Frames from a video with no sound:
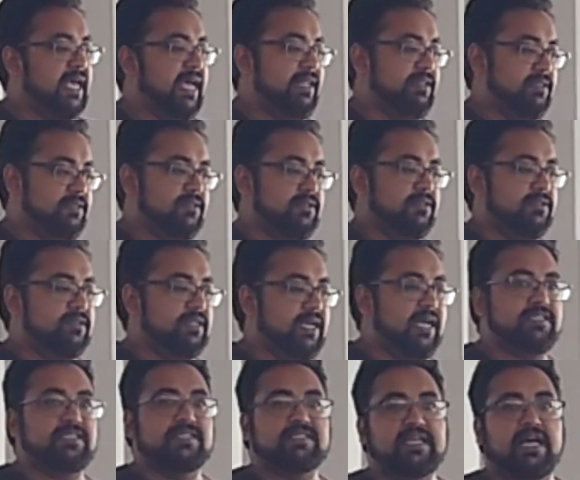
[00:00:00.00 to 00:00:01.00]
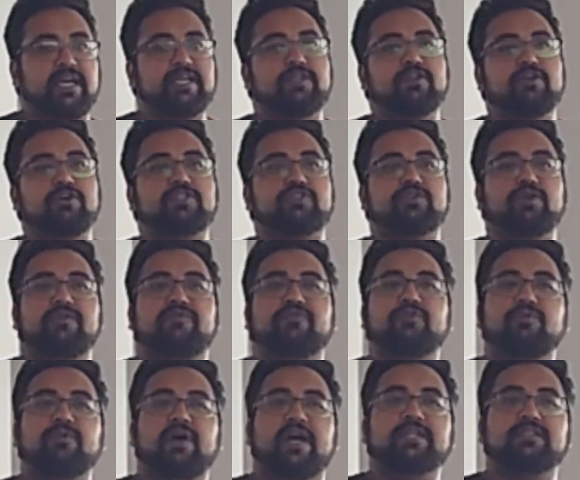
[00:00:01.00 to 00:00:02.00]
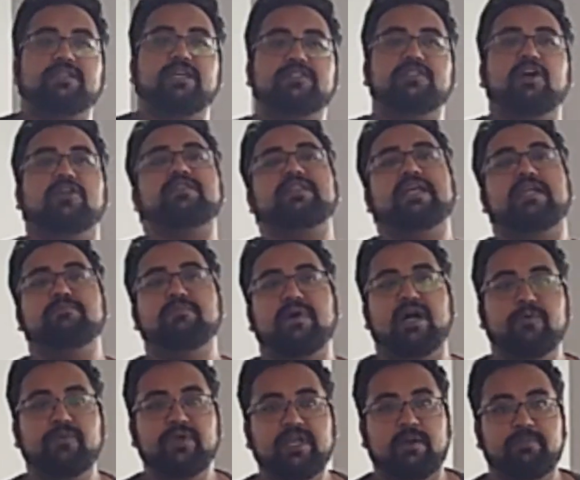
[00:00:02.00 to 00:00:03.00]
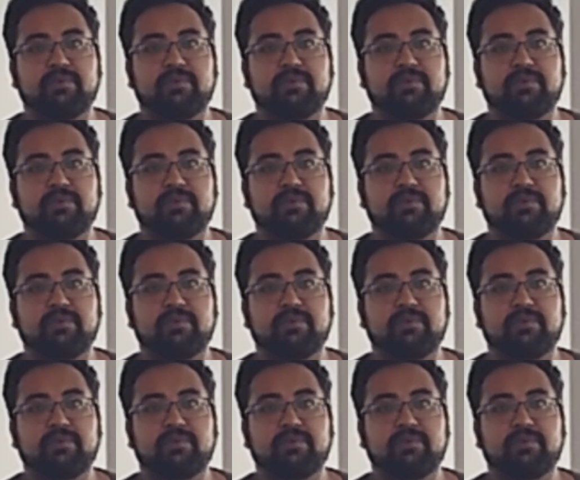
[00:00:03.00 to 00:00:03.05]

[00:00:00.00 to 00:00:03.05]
And as a side note, so if you write a .NET MAUI